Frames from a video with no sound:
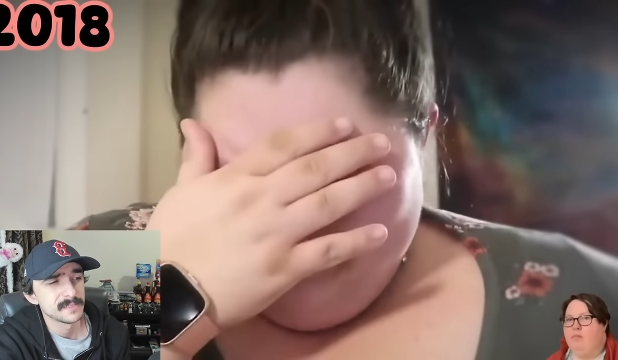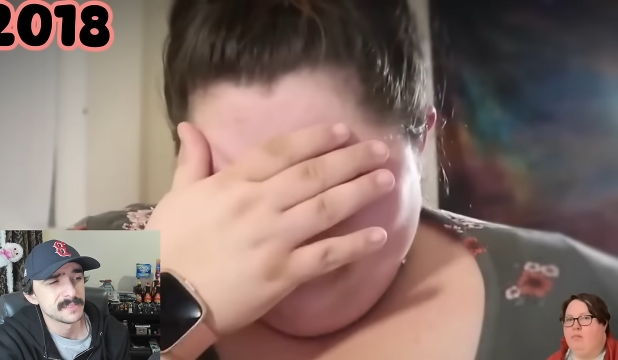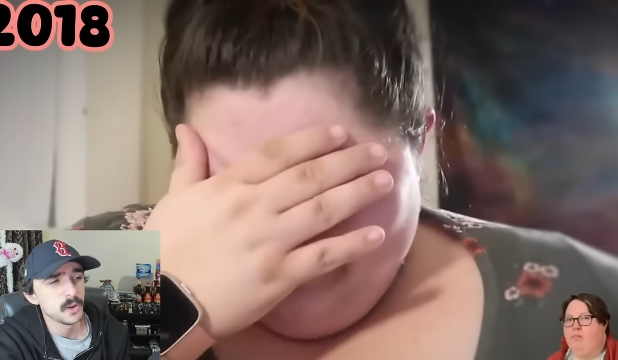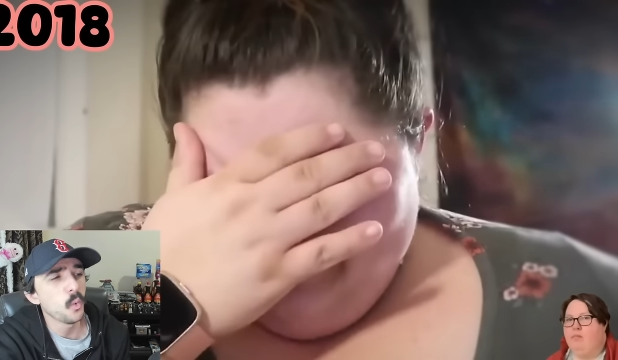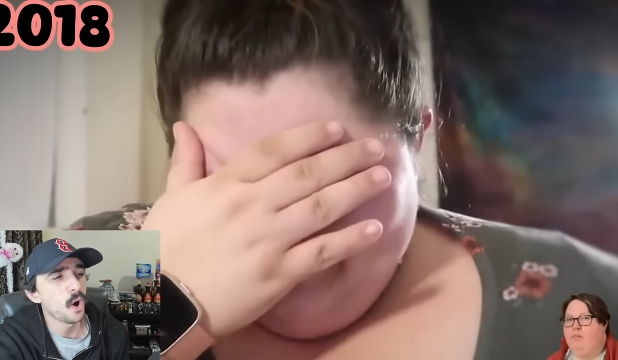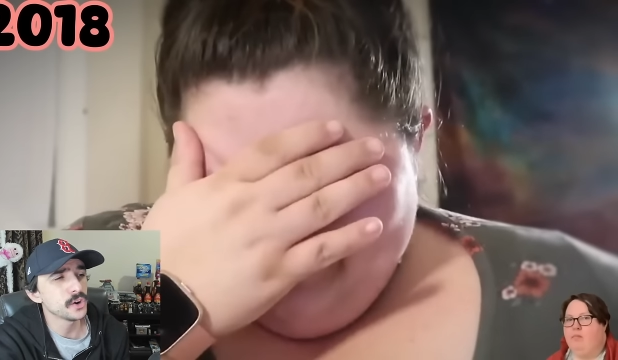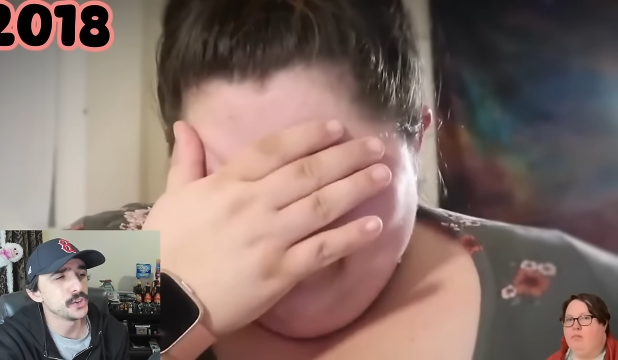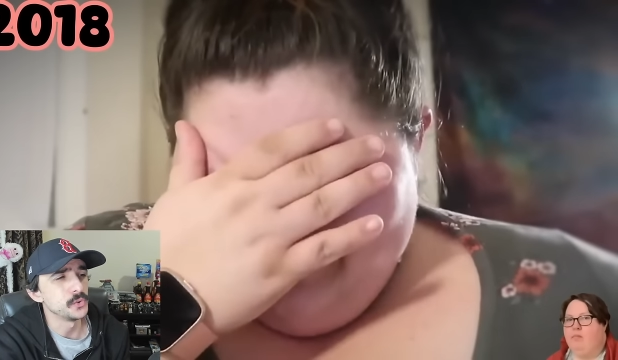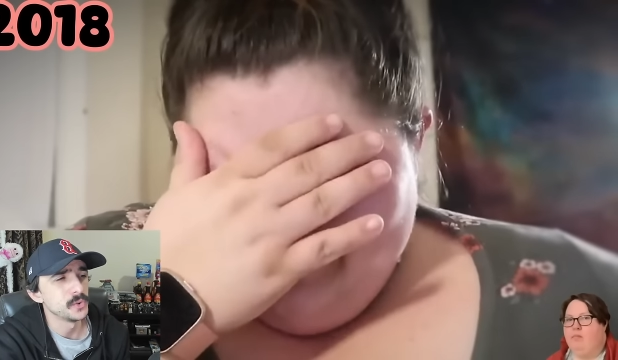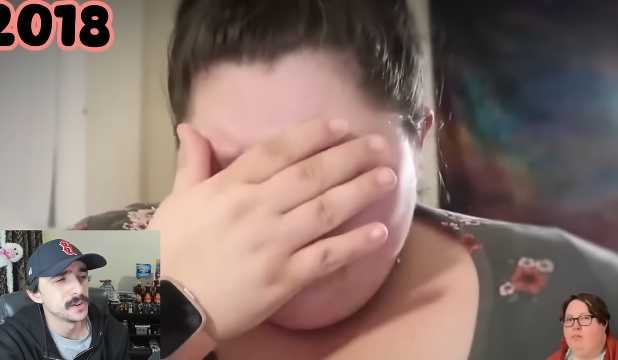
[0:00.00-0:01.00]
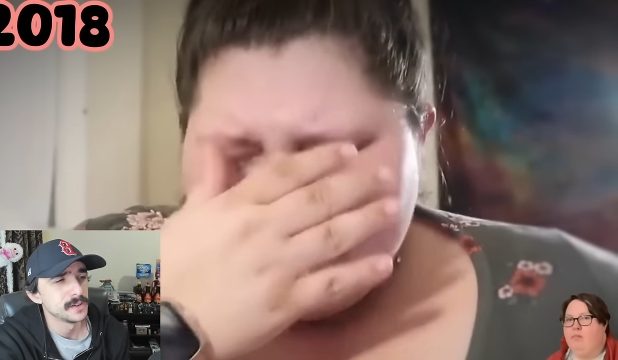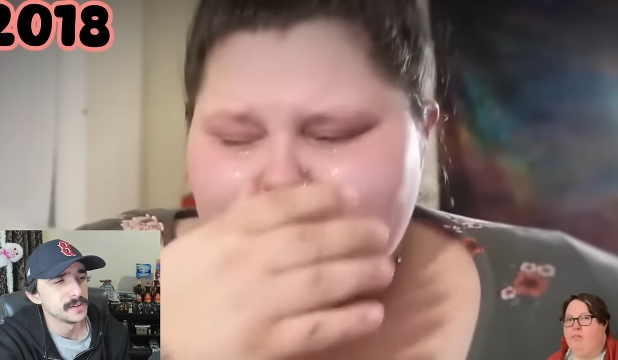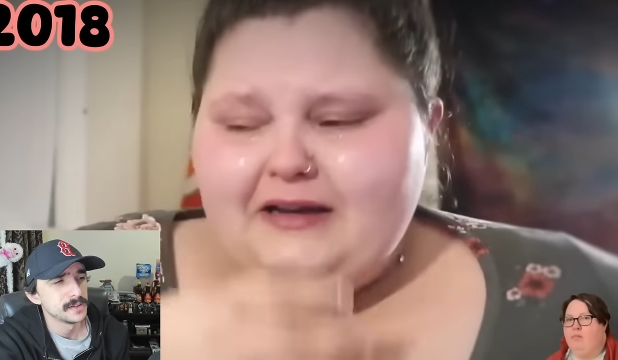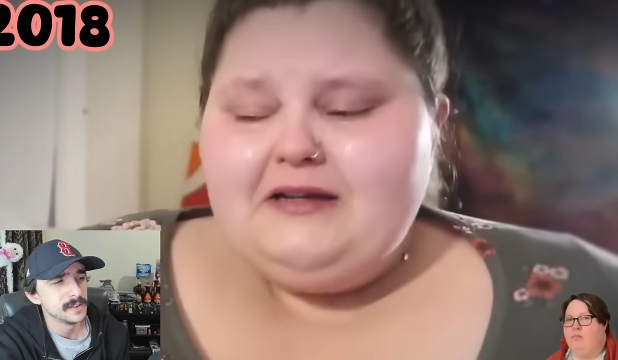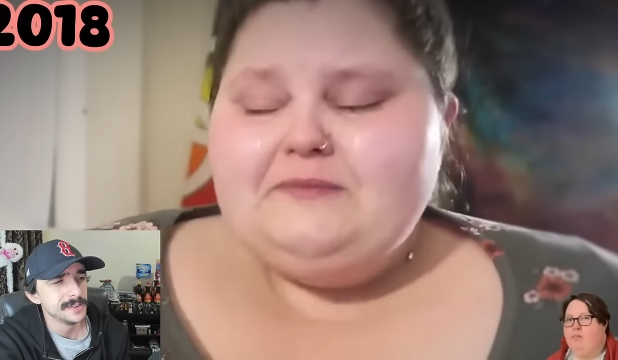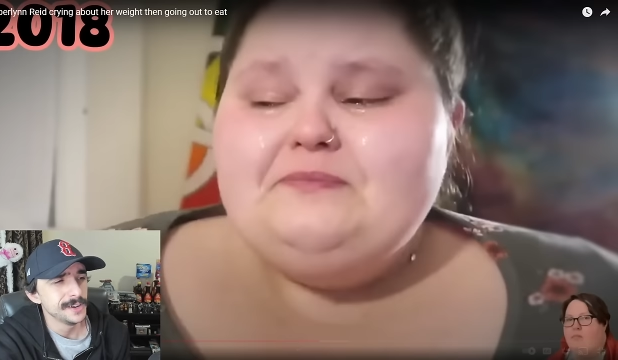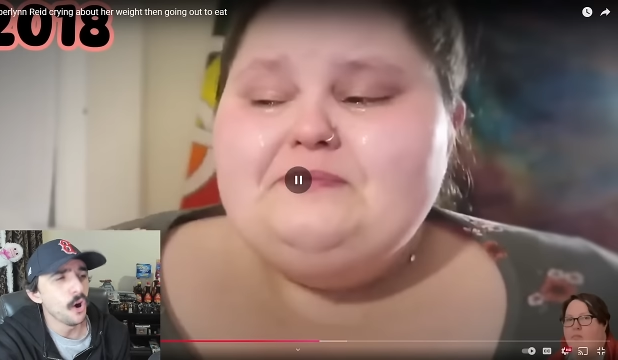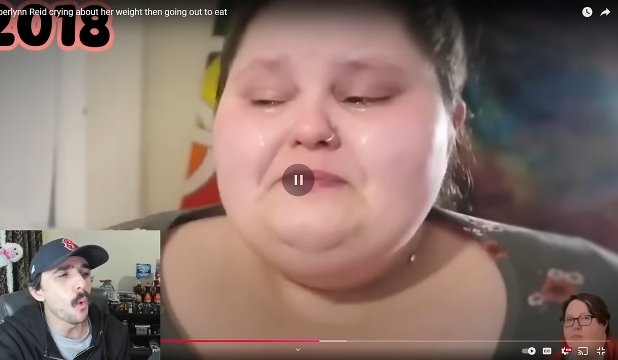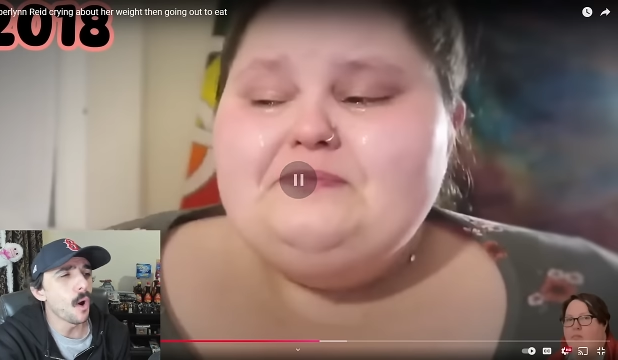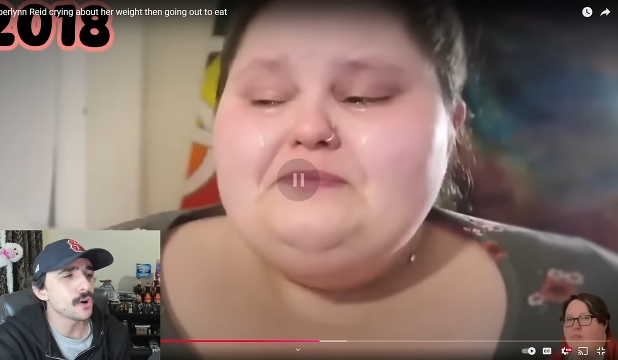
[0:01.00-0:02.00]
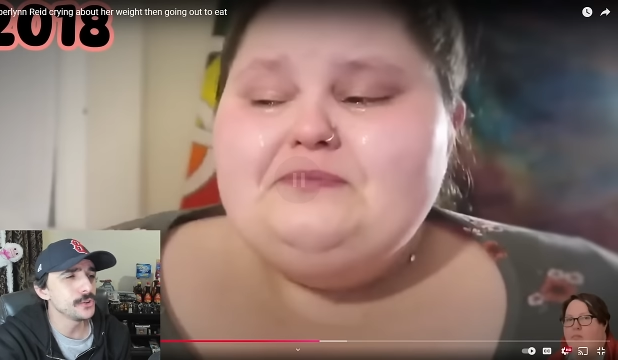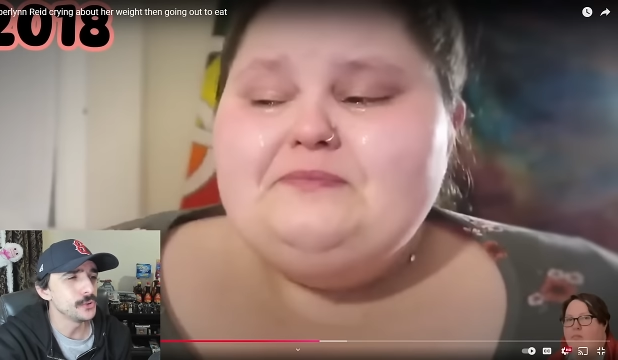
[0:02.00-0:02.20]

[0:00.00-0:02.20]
Speaker 1: Who are you? Who are you?